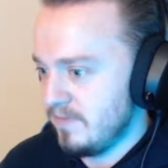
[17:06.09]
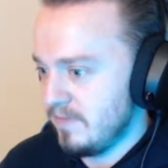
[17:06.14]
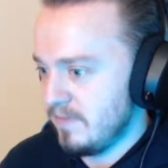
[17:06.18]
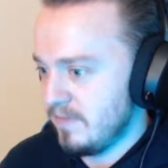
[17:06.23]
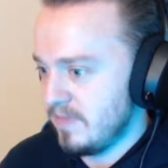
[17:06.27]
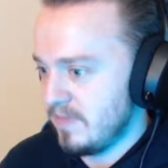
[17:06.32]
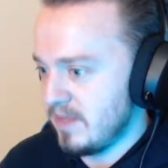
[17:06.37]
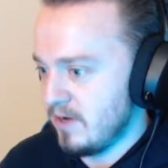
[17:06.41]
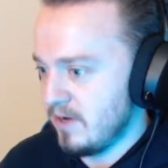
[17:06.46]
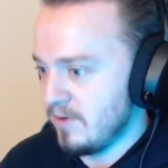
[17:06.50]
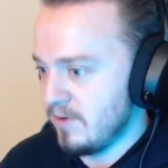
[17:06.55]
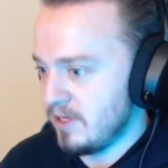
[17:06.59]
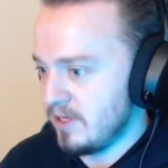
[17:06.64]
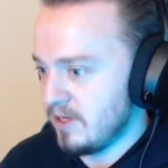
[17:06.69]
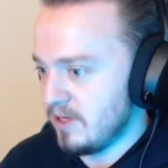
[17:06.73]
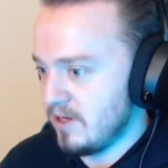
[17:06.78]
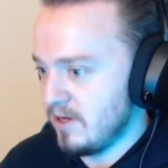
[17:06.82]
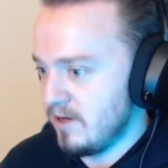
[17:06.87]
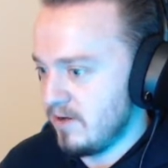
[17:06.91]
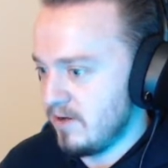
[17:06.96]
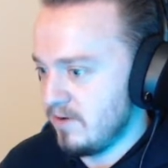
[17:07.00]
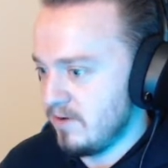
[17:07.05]
There we
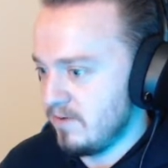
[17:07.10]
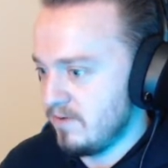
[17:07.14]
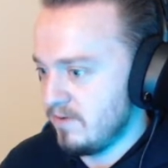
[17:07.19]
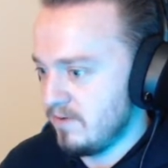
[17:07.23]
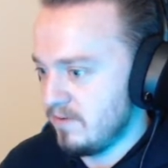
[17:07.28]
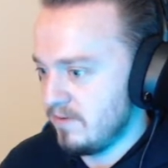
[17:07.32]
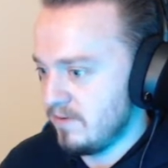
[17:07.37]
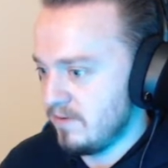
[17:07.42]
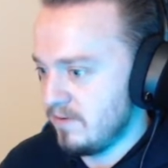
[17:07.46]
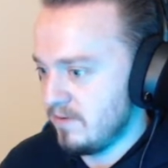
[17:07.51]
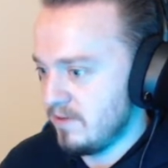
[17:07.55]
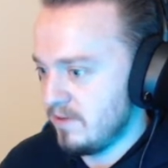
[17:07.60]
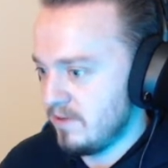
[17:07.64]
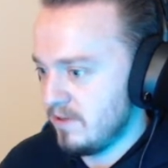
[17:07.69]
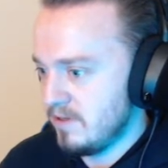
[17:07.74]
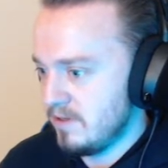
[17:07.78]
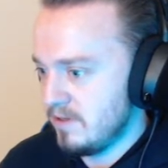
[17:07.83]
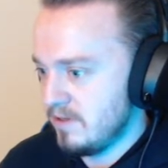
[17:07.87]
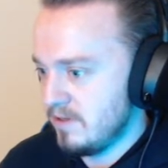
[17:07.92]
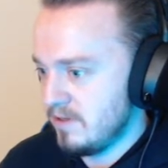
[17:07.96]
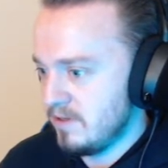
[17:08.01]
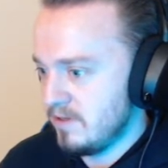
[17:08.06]
go.
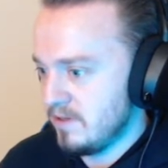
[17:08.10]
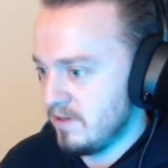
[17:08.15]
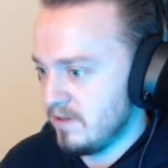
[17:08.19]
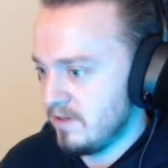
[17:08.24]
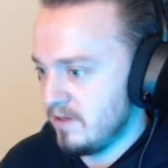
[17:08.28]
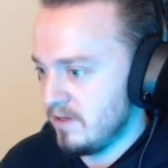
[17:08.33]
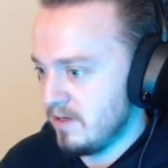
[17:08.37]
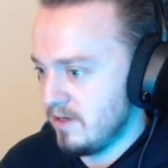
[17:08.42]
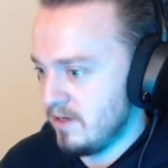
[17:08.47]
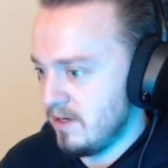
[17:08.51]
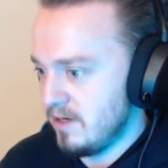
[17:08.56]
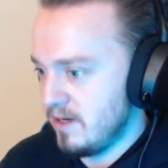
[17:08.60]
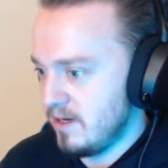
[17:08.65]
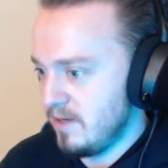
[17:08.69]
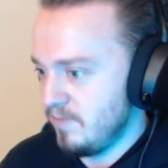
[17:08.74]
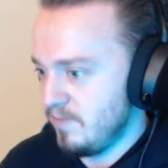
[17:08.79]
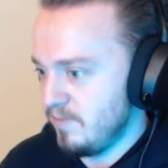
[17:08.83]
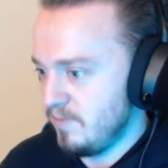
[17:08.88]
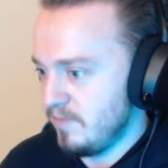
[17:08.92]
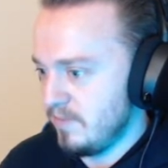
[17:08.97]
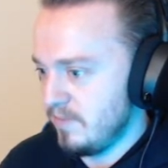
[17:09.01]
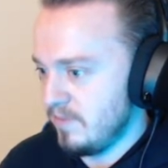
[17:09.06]

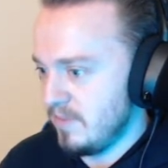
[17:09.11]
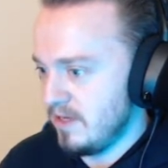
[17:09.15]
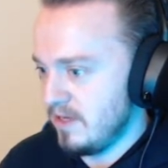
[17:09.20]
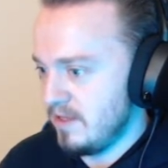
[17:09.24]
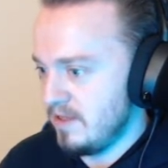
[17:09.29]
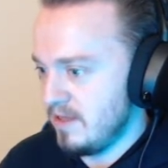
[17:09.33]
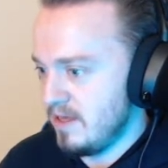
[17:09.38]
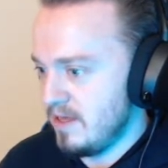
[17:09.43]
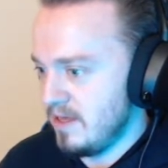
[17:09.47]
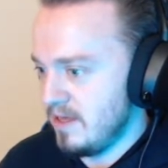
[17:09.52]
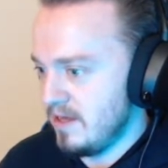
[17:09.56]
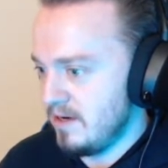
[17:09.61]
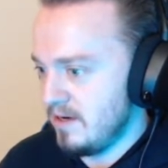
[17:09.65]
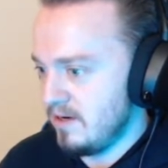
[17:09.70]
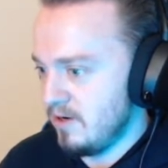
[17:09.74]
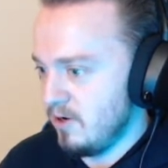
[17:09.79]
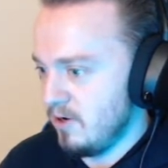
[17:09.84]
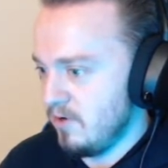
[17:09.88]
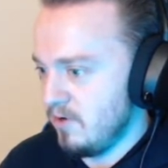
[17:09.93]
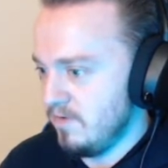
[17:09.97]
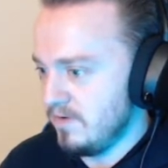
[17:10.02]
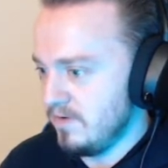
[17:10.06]
Up and then
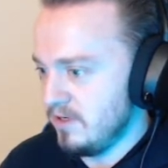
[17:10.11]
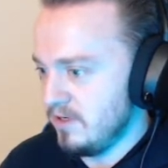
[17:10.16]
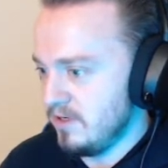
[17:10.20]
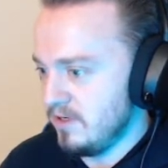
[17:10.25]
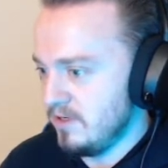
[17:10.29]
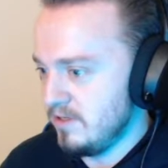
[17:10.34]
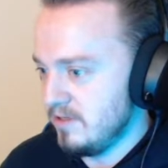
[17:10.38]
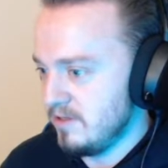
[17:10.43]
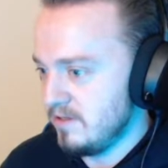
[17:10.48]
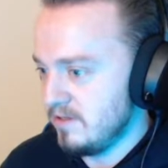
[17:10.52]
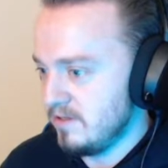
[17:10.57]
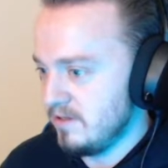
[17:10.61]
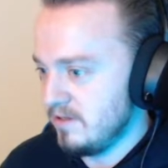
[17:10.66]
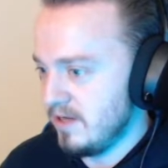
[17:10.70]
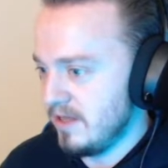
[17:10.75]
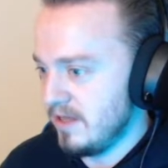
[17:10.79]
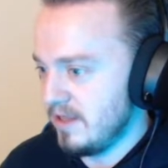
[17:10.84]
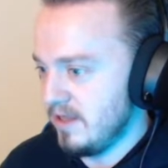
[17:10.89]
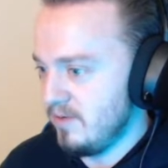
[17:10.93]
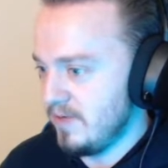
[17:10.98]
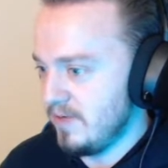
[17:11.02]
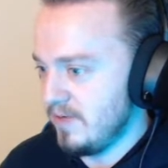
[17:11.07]
over.
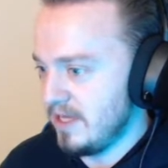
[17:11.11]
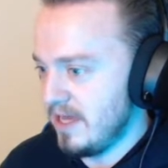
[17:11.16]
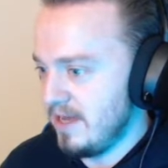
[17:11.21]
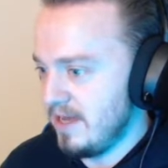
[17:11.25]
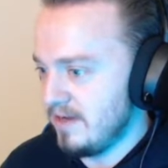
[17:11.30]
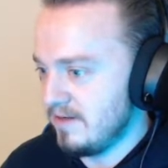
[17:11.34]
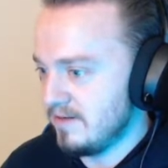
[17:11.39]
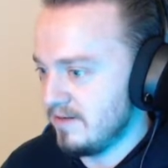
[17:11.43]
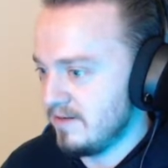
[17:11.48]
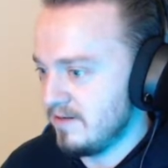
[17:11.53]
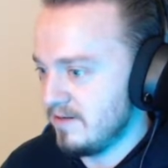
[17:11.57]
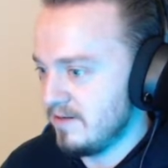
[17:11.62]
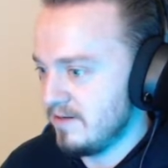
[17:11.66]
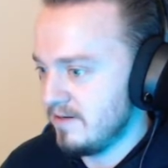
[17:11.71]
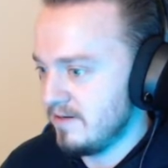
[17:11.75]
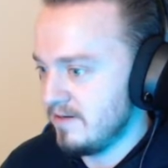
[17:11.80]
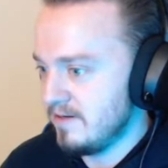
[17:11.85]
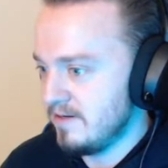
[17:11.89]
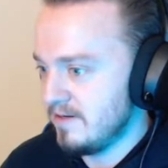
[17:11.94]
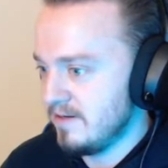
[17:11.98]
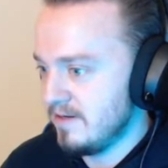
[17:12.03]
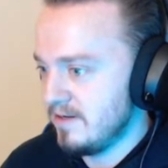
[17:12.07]
I think we got it.
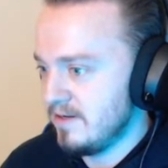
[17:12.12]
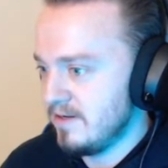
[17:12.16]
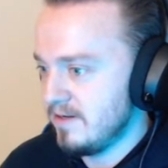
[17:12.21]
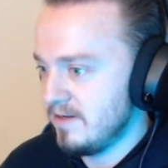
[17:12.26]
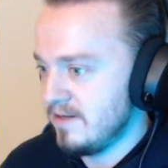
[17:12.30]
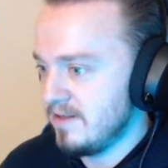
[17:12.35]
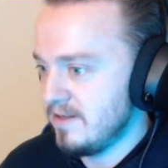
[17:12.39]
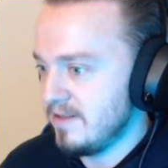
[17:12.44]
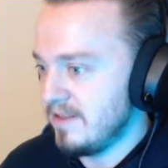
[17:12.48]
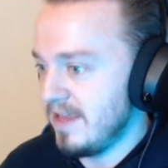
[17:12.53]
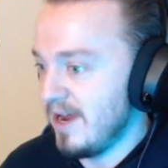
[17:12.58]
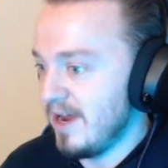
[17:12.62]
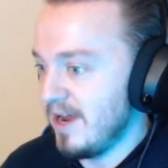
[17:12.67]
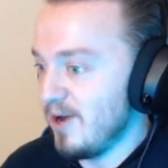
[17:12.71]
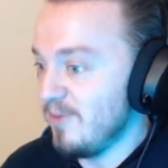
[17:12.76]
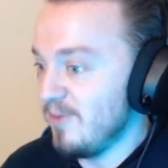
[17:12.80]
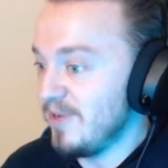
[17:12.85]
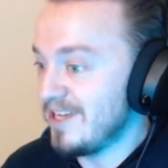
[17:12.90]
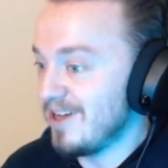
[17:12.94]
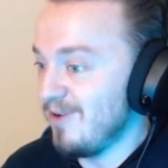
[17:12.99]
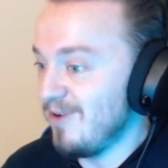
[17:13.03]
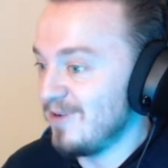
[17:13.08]
There
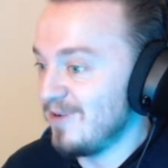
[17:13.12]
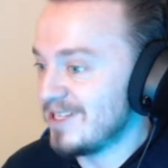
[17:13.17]
we go.